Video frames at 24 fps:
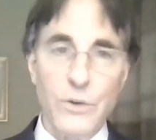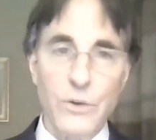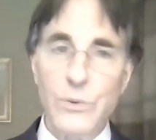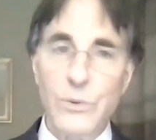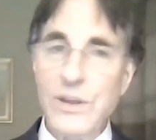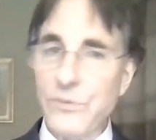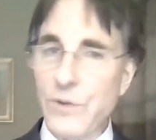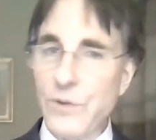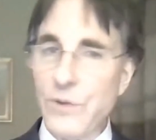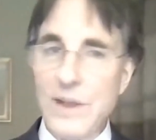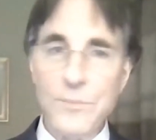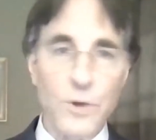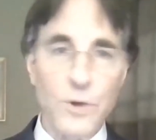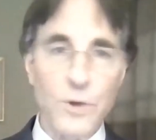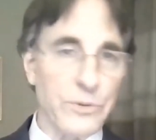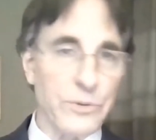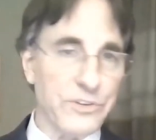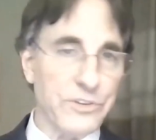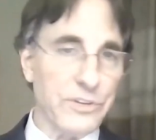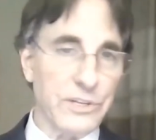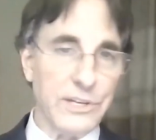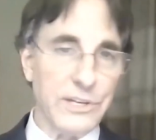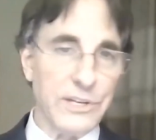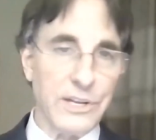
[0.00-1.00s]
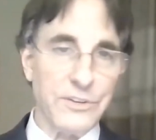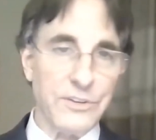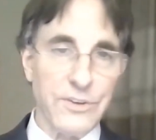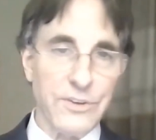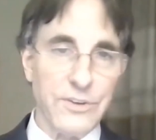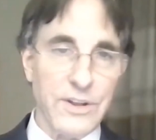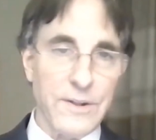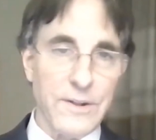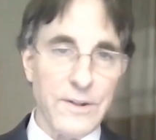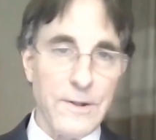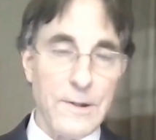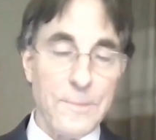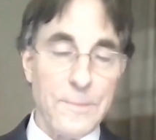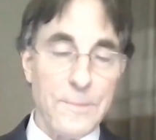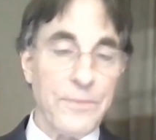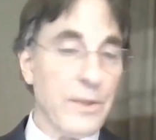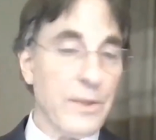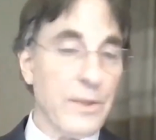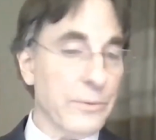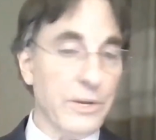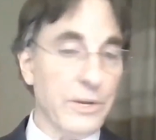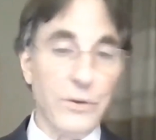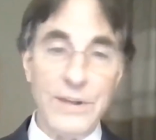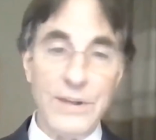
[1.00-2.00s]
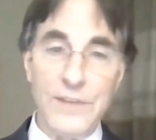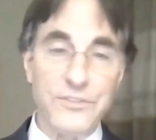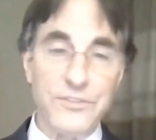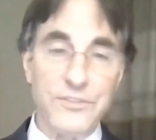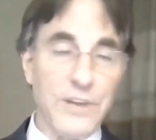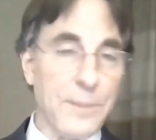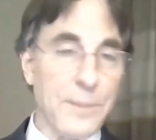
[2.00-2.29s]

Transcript: we have way more resilience and we don't have